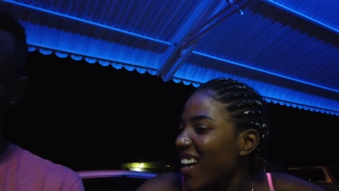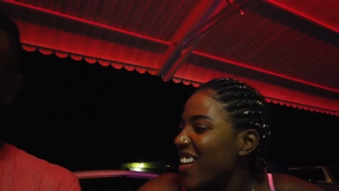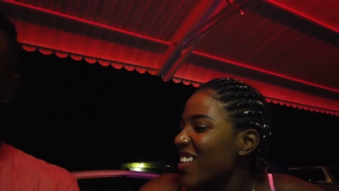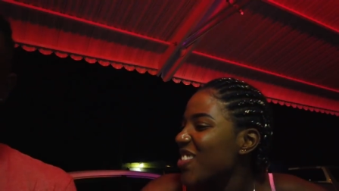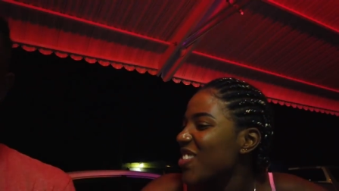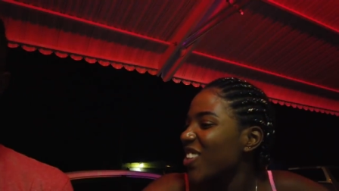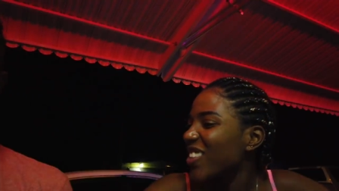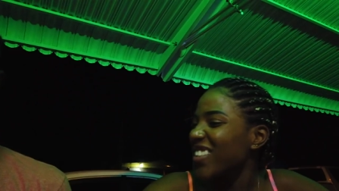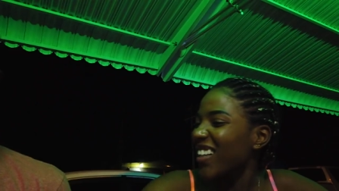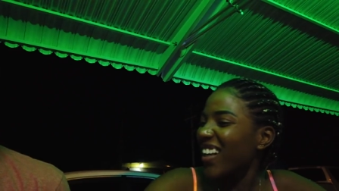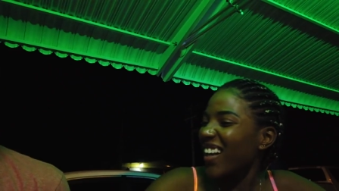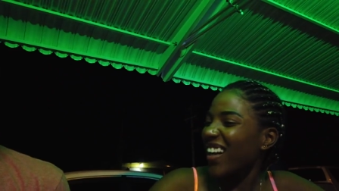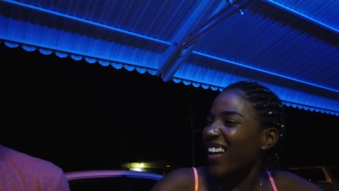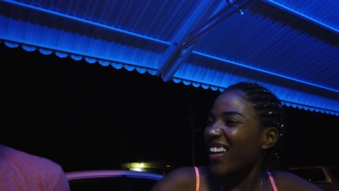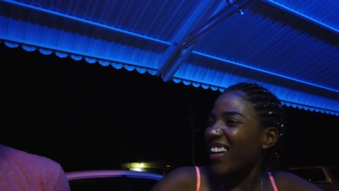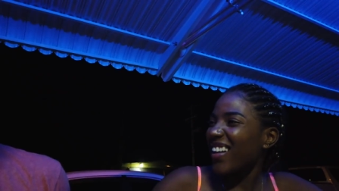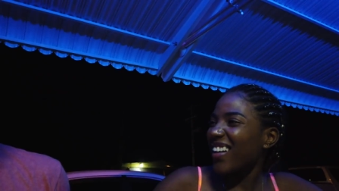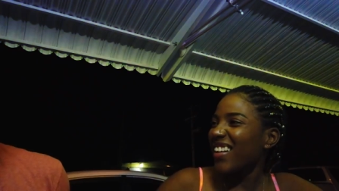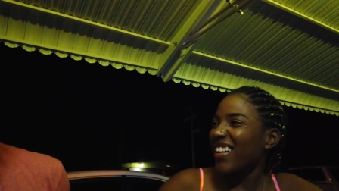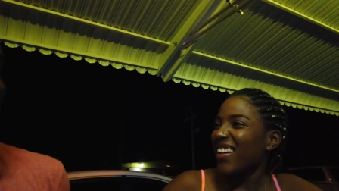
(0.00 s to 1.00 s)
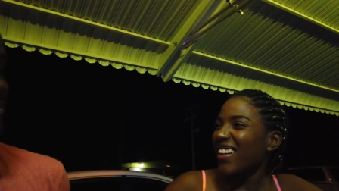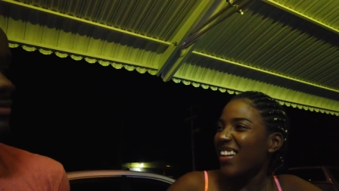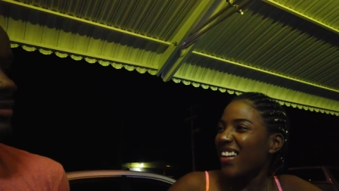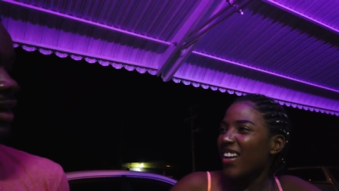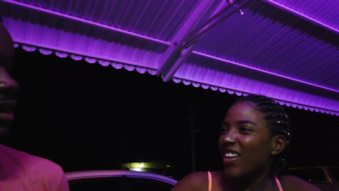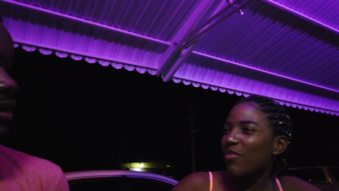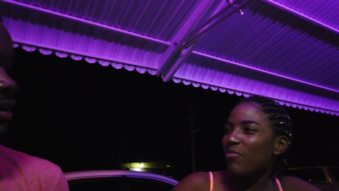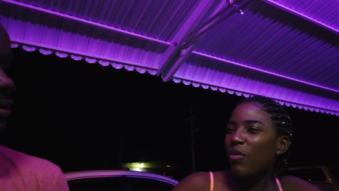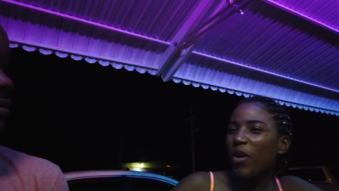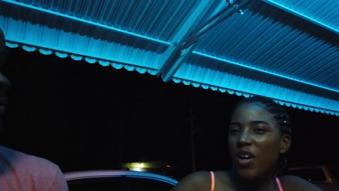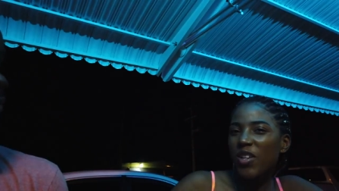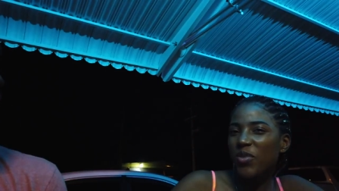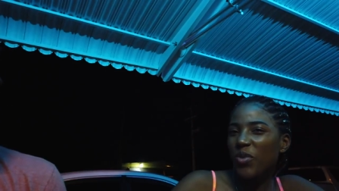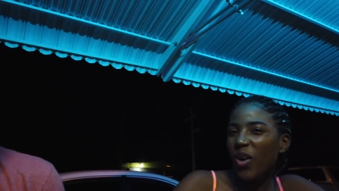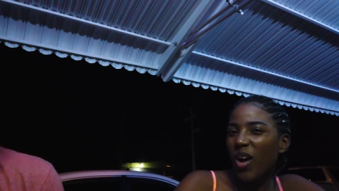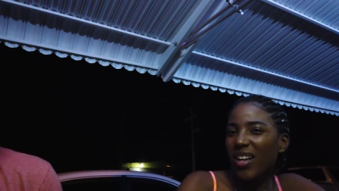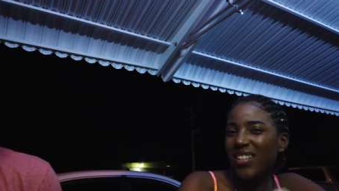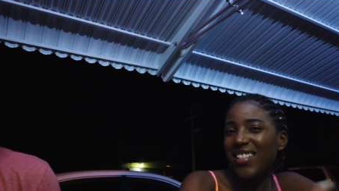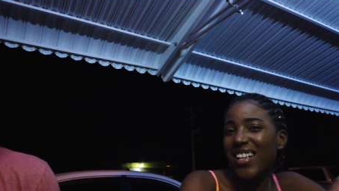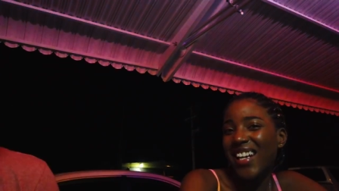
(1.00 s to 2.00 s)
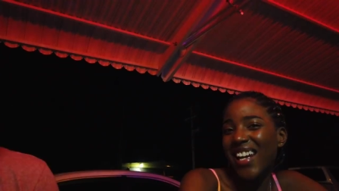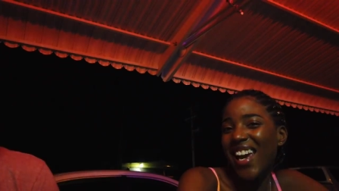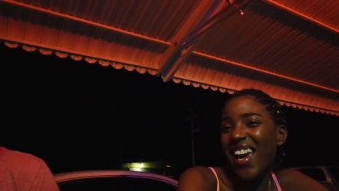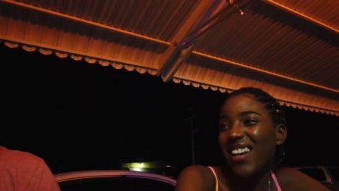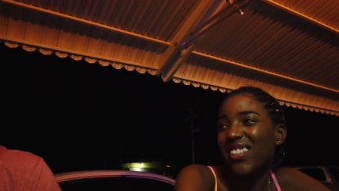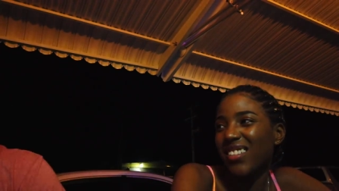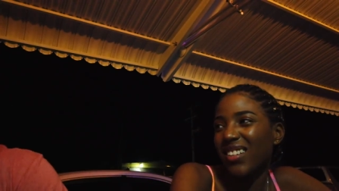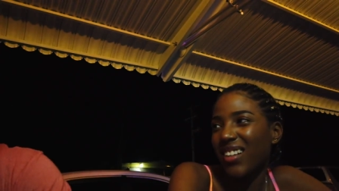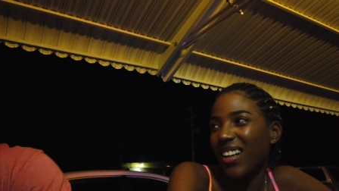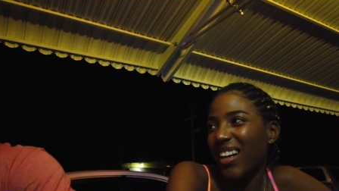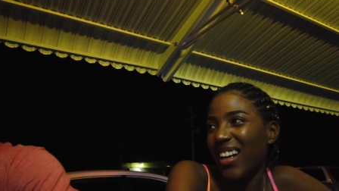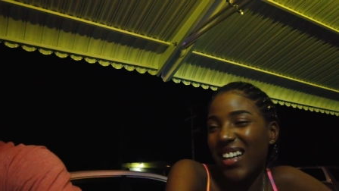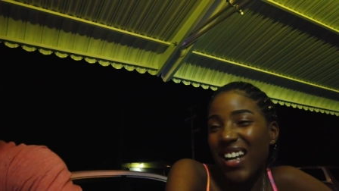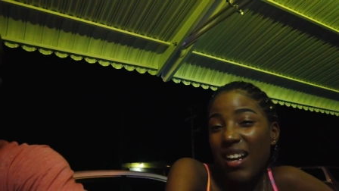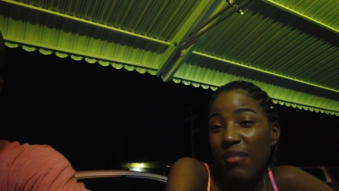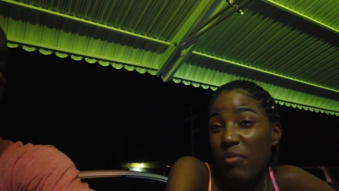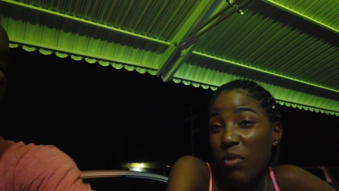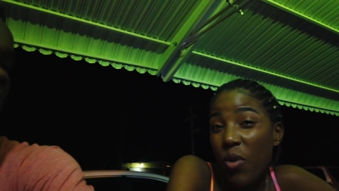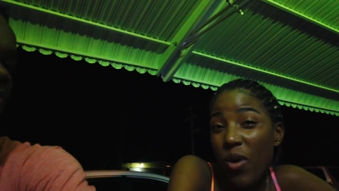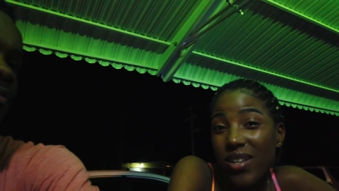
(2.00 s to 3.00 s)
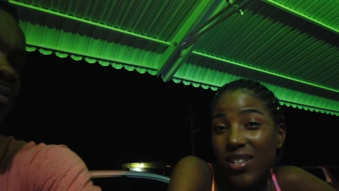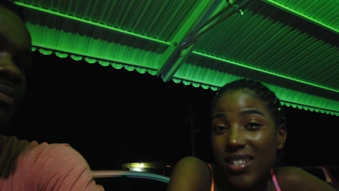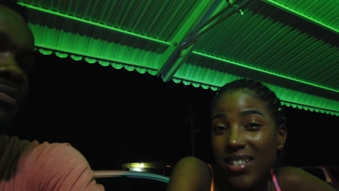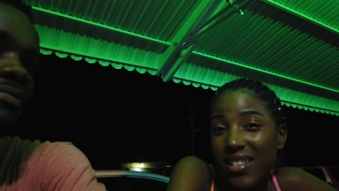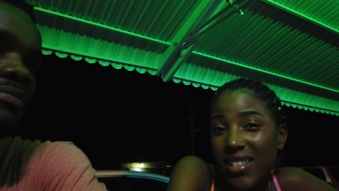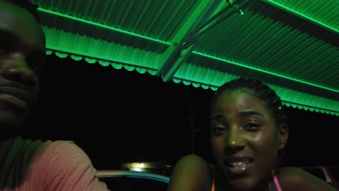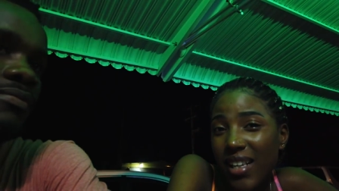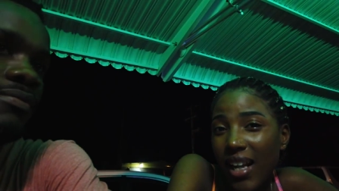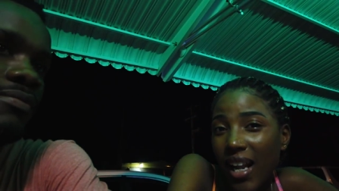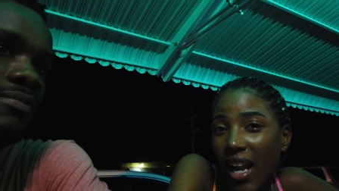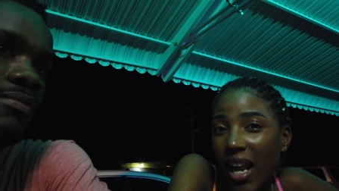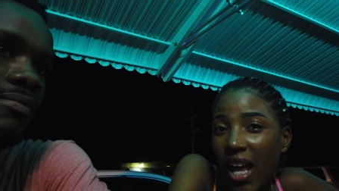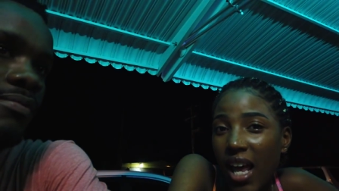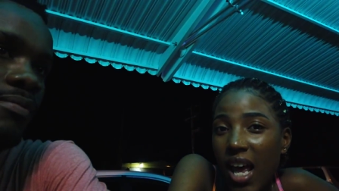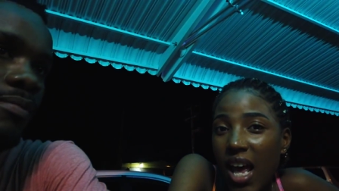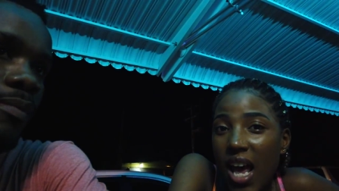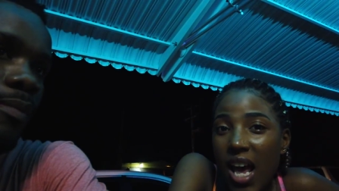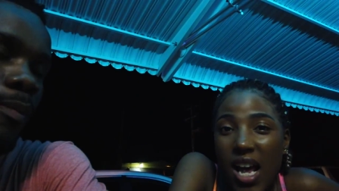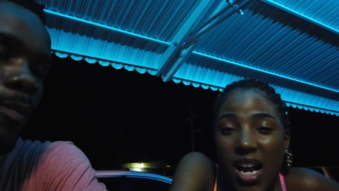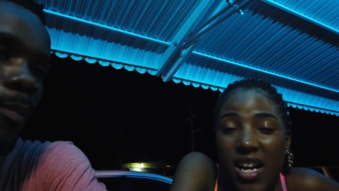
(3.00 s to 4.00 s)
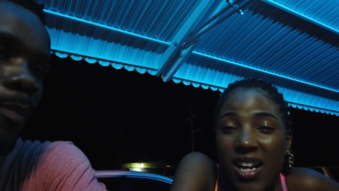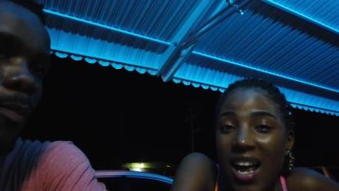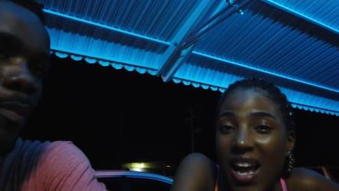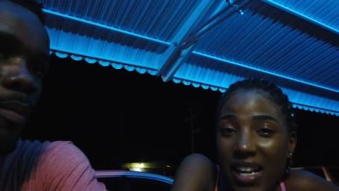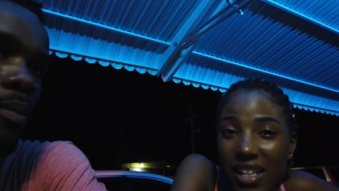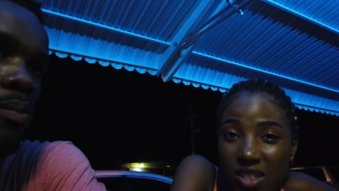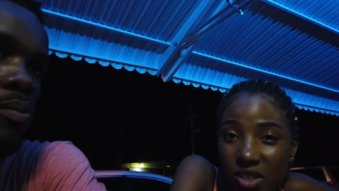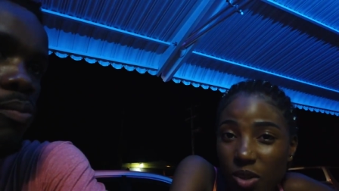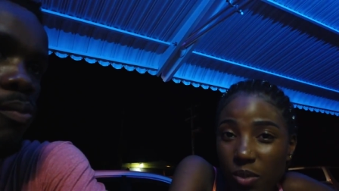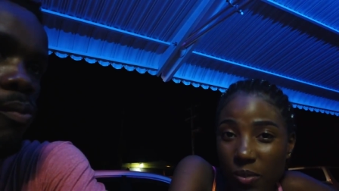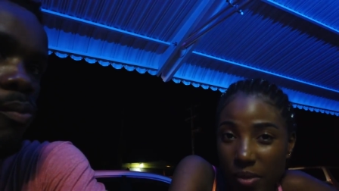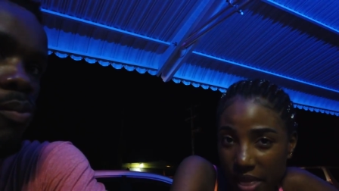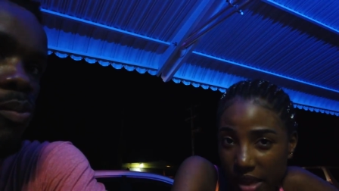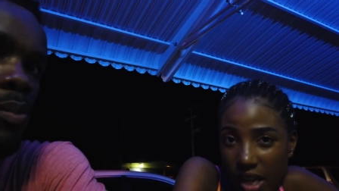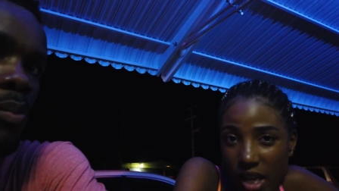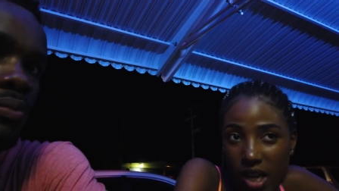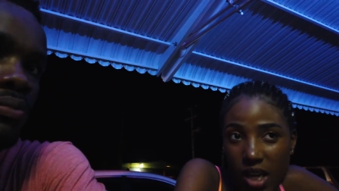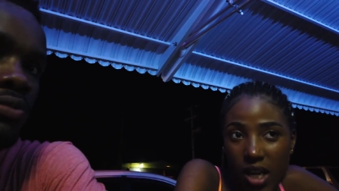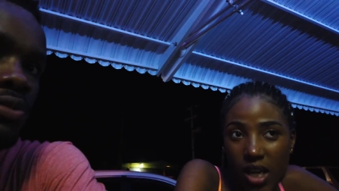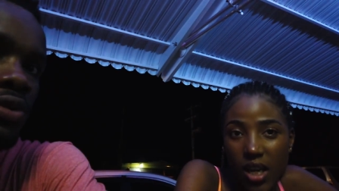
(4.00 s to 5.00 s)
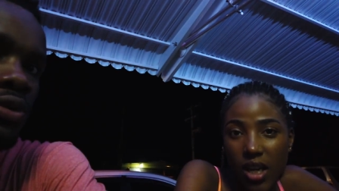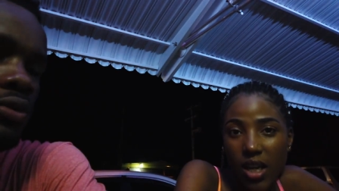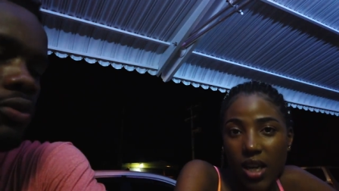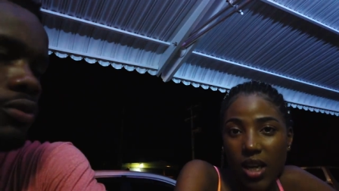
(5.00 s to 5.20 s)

that's such a lie. Huh? First of all, I said eight o'clock and I had to wait until nine something.